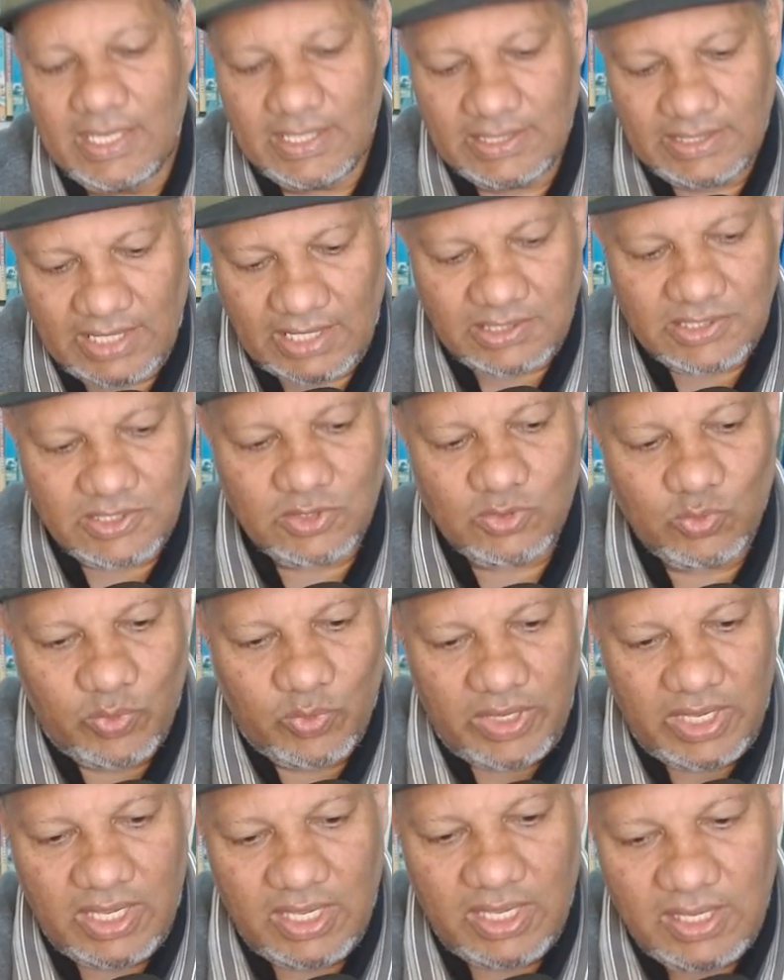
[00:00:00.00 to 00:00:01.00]
And that is
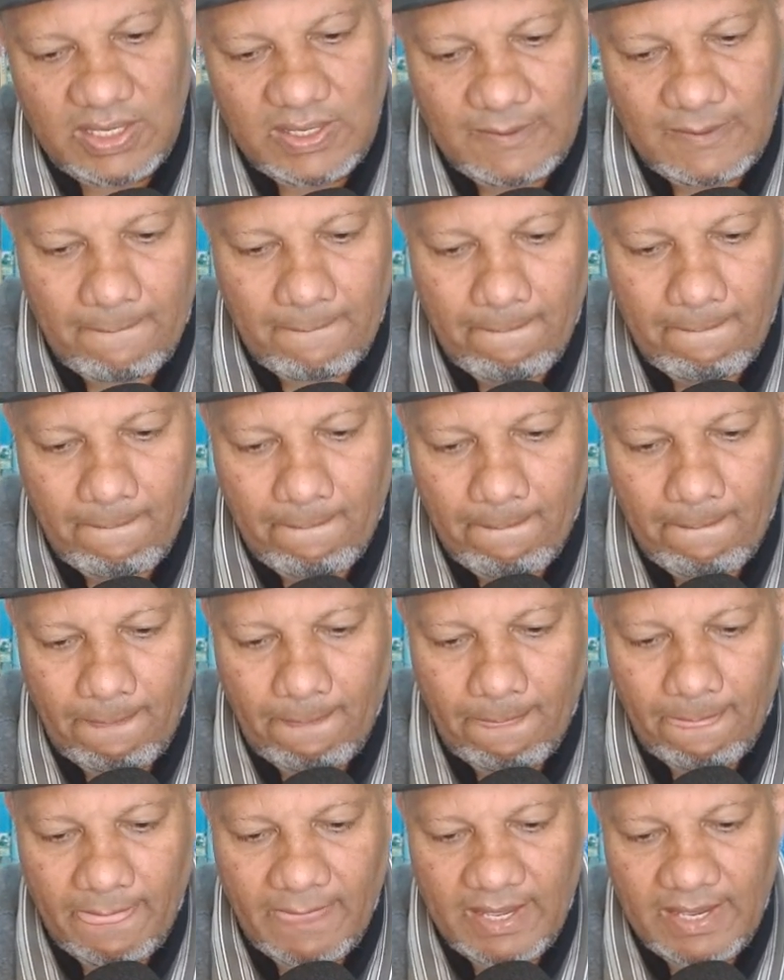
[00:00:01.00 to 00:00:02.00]
where
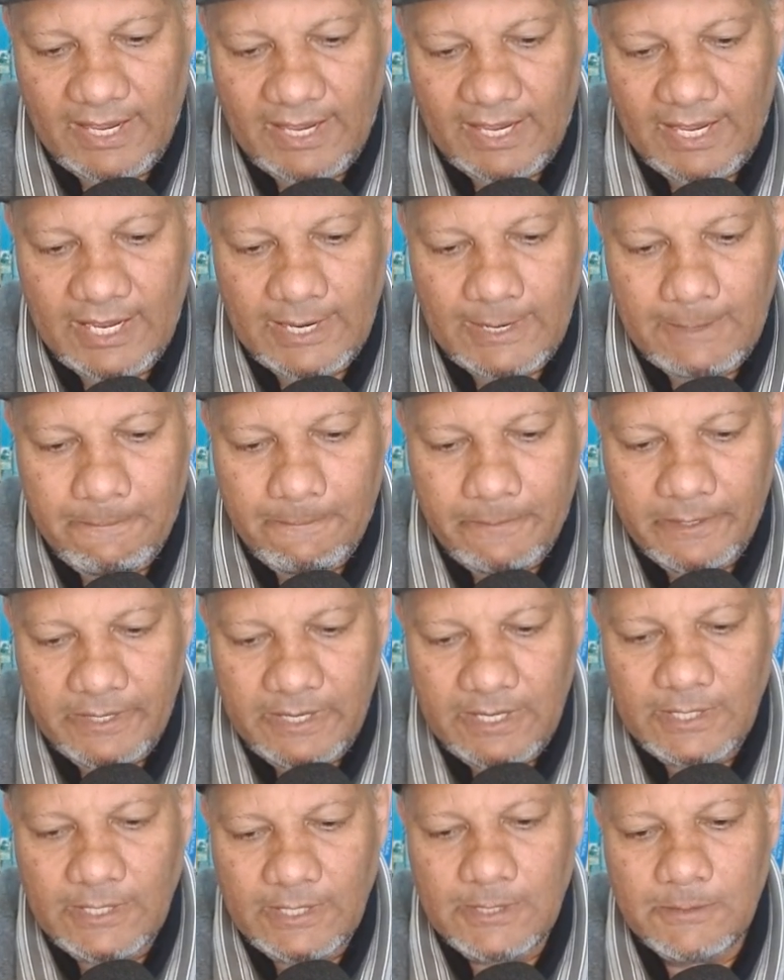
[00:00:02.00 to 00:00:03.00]
I
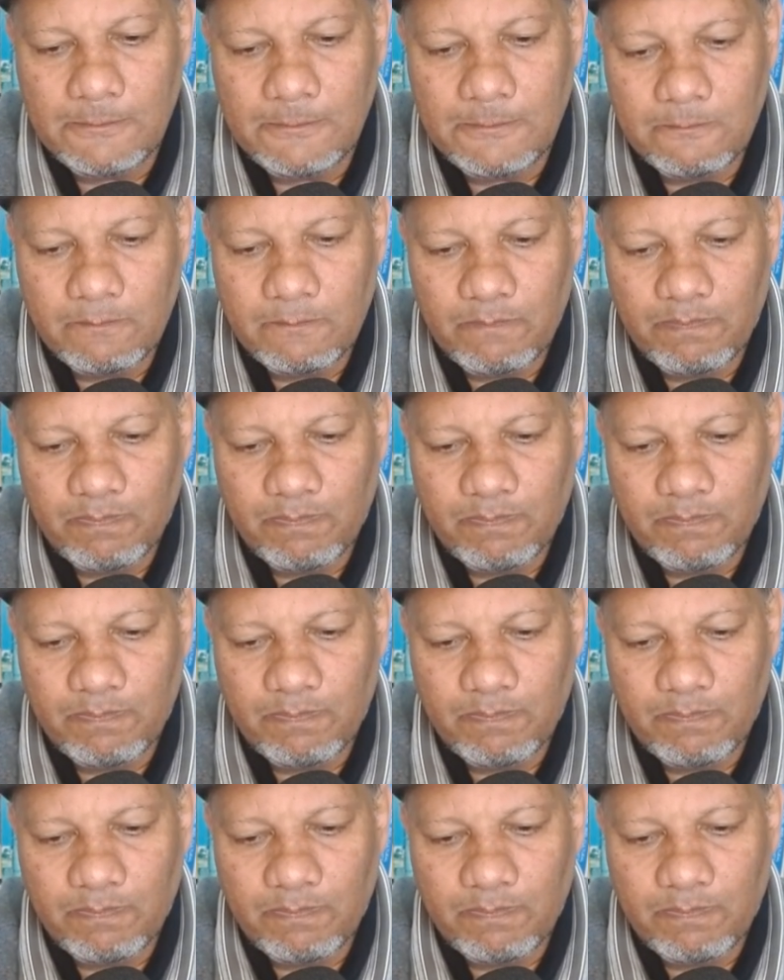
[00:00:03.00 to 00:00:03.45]
bring